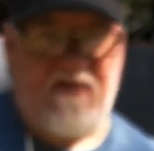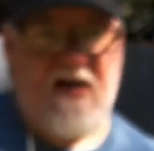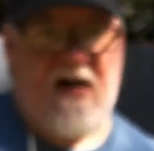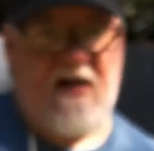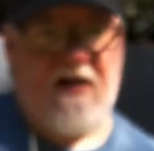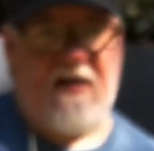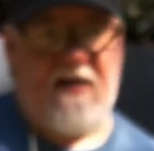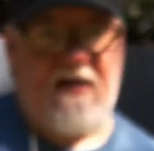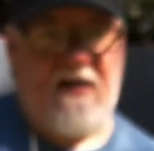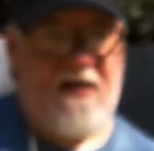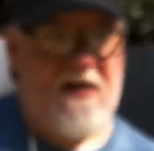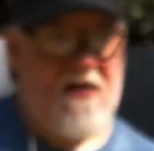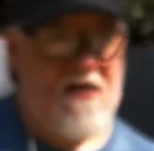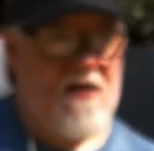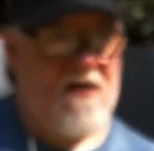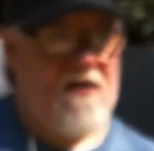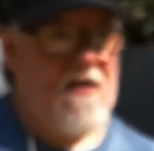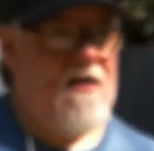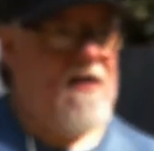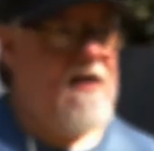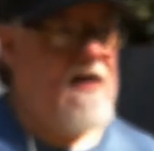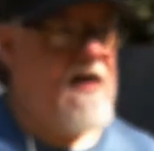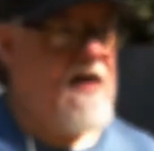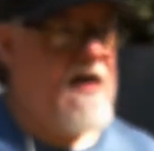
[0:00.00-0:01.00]
down in
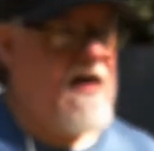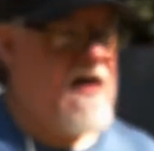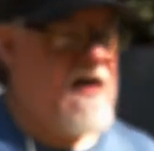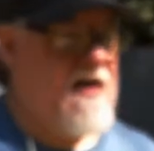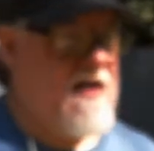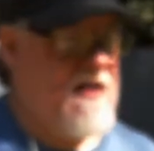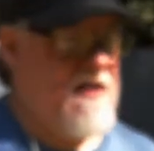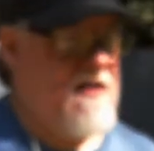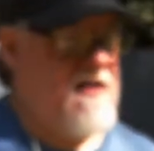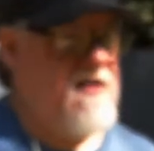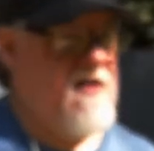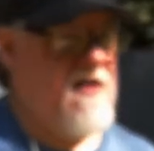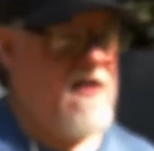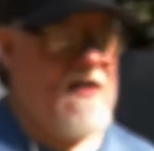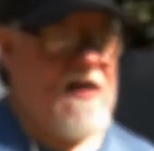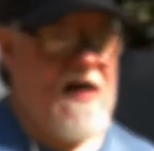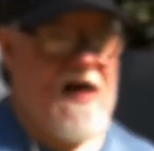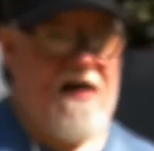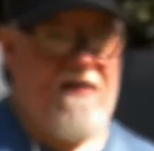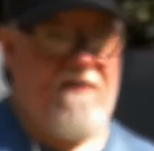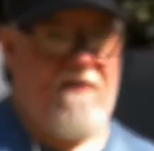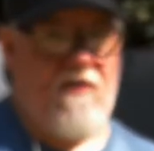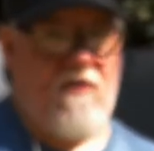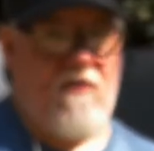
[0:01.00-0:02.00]
here, and you can
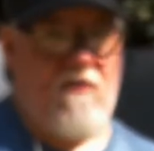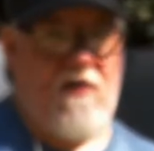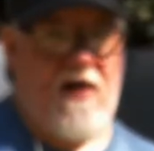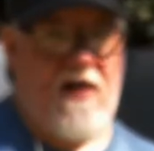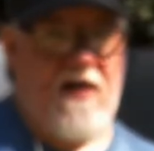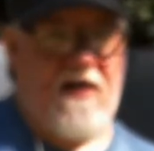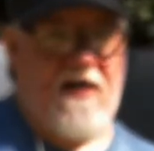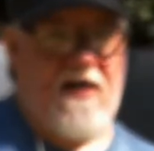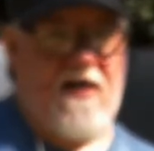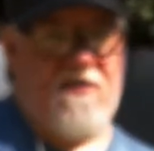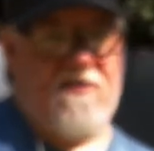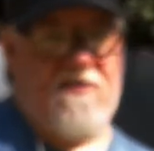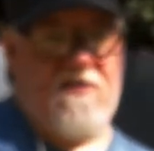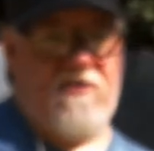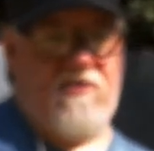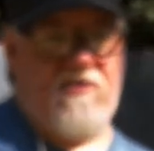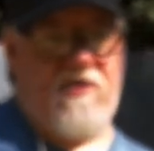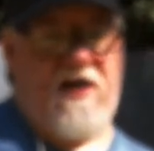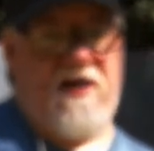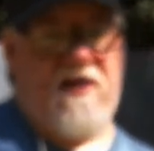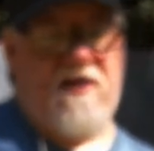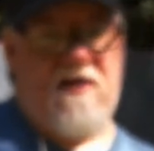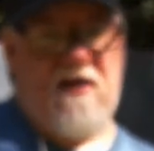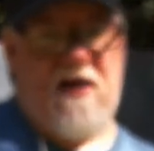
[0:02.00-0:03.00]
have a way to get to
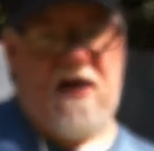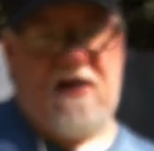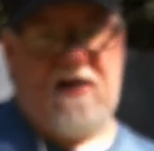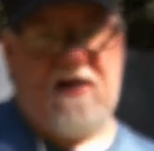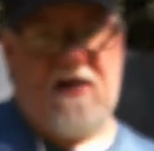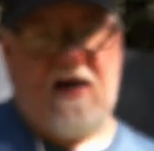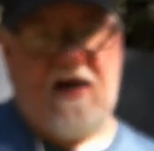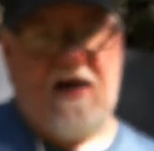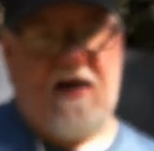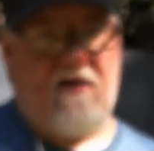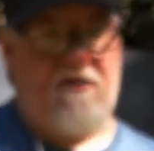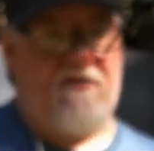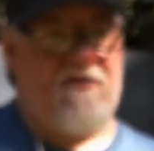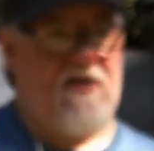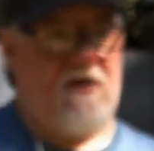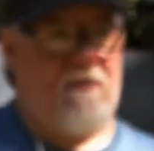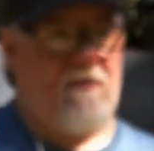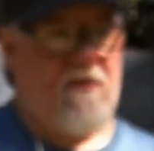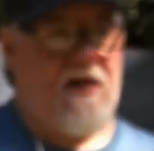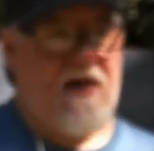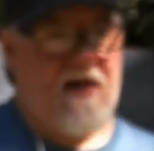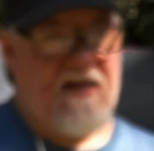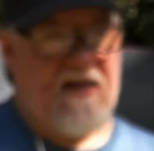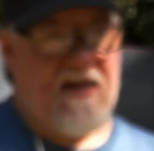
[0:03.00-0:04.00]
drink at night or
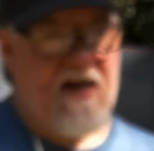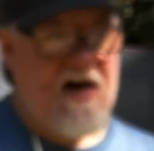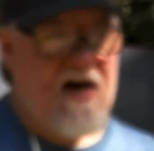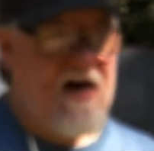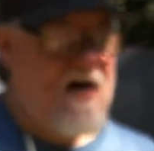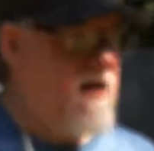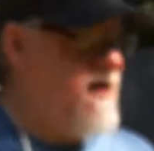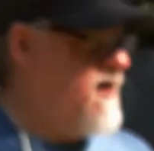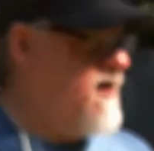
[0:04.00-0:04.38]
something like that.